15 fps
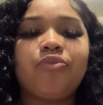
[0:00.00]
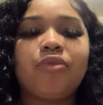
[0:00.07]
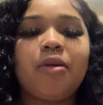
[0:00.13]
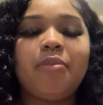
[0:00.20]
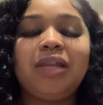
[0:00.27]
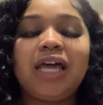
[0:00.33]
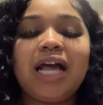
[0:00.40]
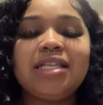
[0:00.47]

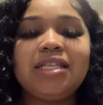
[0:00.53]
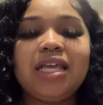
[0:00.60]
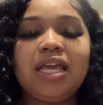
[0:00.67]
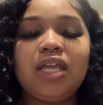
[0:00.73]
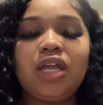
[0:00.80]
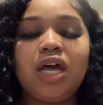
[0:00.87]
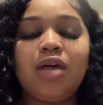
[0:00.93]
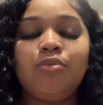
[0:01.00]
But like I
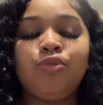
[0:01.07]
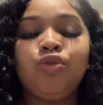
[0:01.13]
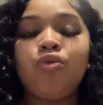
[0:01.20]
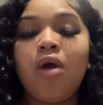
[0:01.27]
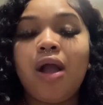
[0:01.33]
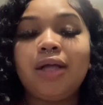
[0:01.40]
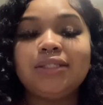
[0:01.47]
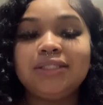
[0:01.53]
said, you
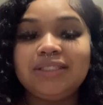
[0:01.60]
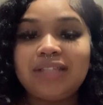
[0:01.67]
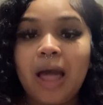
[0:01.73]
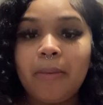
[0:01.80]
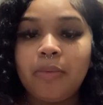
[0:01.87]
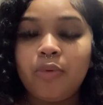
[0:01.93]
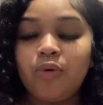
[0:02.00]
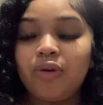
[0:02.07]
are
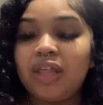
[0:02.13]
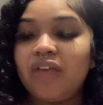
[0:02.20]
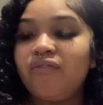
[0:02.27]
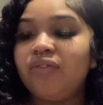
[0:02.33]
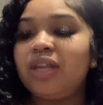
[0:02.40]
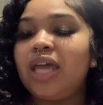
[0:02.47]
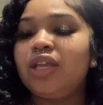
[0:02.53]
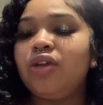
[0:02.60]
unstoppable, or they
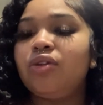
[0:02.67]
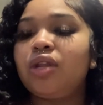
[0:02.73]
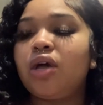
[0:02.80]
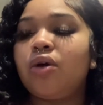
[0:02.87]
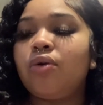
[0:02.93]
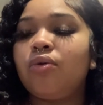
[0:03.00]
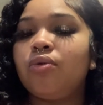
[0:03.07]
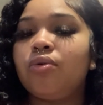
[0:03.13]
feel like, you
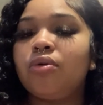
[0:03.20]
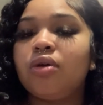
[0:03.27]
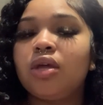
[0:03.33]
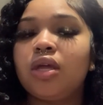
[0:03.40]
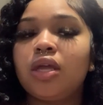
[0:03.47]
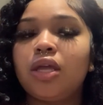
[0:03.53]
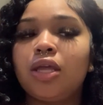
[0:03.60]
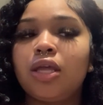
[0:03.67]
know,
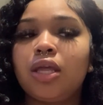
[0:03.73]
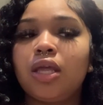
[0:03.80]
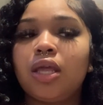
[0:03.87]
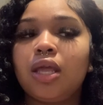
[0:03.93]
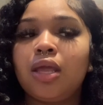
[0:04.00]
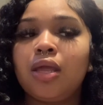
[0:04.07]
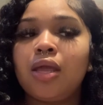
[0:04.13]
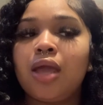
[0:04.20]

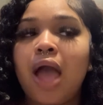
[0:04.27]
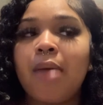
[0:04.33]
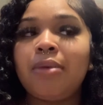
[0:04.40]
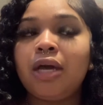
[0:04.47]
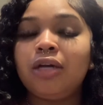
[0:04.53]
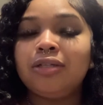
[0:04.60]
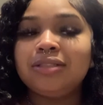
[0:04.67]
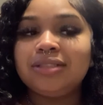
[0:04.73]
I'm
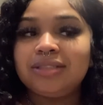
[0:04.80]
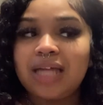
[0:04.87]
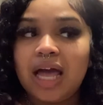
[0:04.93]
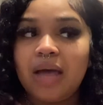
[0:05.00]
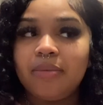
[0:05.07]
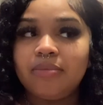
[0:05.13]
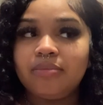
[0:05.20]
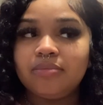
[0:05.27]
not gonna
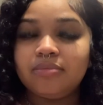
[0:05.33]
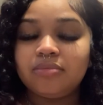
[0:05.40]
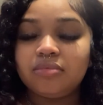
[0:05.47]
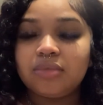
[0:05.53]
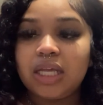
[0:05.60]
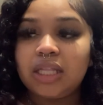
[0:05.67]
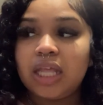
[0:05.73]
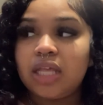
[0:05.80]
stop.
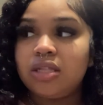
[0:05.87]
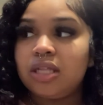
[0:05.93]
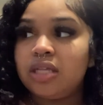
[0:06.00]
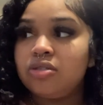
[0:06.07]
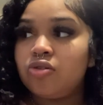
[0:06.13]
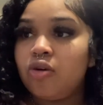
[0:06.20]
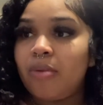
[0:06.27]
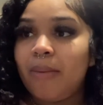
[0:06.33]
Like that
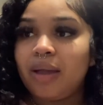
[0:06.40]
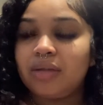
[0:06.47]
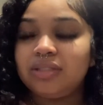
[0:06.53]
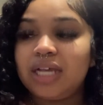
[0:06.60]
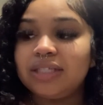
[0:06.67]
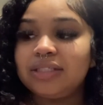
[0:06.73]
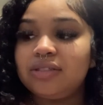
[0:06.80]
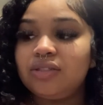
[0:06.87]
song by Michael
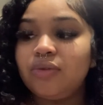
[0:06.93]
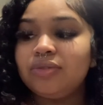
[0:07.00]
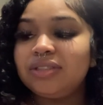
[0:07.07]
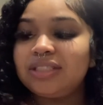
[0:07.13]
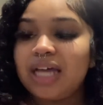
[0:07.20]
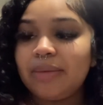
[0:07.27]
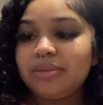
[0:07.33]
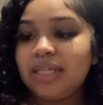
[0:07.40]
Jackson, don't
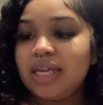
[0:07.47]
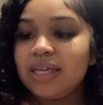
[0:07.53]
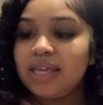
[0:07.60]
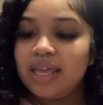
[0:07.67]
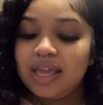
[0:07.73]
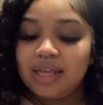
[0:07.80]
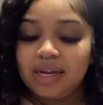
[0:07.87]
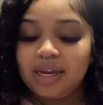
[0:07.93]
stop till you
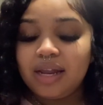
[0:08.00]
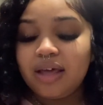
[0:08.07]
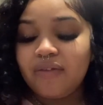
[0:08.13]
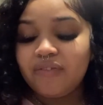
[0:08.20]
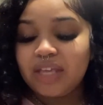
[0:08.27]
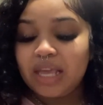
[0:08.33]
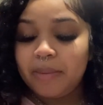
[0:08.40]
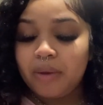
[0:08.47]
get
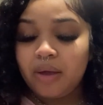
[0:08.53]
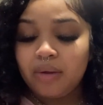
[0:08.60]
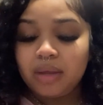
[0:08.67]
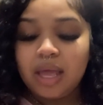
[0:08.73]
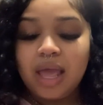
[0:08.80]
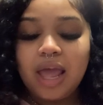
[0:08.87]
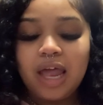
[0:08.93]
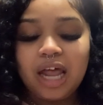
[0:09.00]
enough, keep on.
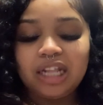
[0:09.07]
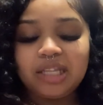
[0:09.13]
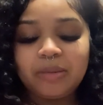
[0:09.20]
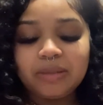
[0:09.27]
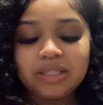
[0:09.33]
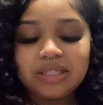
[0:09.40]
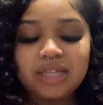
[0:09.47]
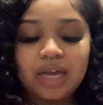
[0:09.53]
Like, this
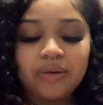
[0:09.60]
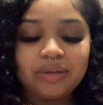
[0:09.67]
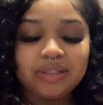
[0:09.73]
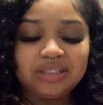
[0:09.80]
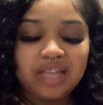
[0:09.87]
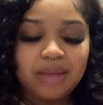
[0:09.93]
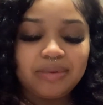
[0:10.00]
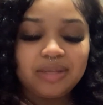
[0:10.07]
person is not gonna
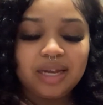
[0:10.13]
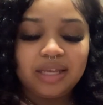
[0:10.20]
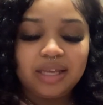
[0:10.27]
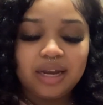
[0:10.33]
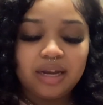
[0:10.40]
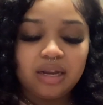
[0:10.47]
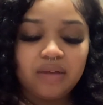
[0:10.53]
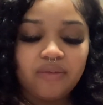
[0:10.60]
stop till they
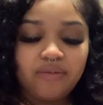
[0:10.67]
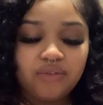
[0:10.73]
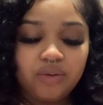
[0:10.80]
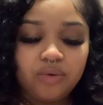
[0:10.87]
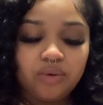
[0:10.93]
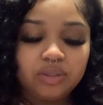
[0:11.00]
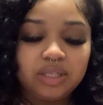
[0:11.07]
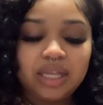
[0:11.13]
get enough of
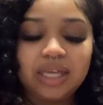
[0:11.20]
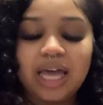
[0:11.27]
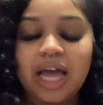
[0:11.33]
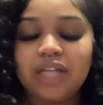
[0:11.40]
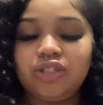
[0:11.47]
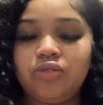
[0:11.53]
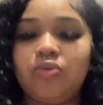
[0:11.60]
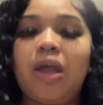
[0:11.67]
you, or till they
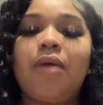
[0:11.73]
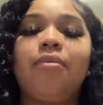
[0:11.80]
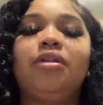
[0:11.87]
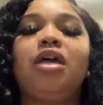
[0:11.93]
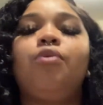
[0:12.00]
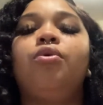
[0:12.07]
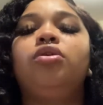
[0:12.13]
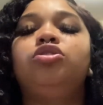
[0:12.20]
got you right where
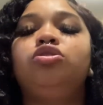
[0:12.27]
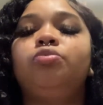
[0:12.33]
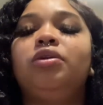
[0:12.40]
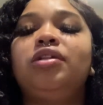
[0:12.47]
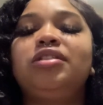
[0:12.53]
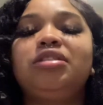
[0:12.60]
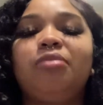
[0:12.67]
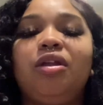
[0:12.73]
they want you. But
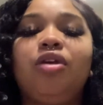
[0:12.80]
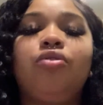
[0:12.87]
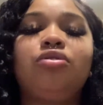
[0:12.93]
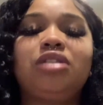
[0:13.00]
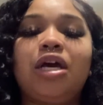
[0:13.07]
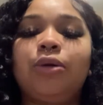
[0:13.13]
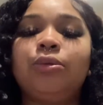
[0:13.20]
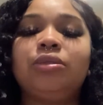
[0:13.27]
it's somebody here is
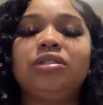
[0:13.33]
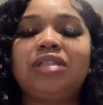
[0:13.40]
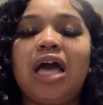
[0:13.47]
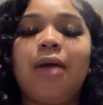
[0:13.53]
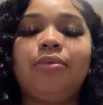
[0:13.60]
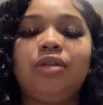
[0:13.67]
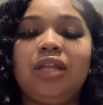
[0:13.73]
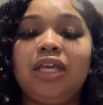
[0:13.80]
not gonna
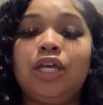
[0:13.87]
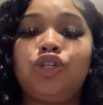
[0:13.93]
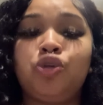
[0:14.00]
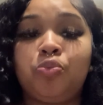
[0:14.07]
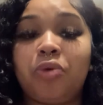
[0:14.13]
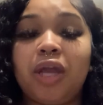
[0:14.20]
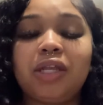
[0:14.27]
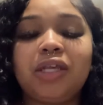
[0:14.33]
stop till they get you
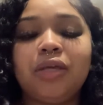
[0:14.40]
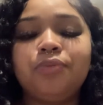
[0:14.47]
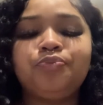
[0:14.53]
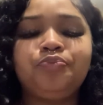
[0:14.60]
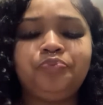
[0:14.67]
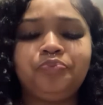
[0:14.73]
pregnant.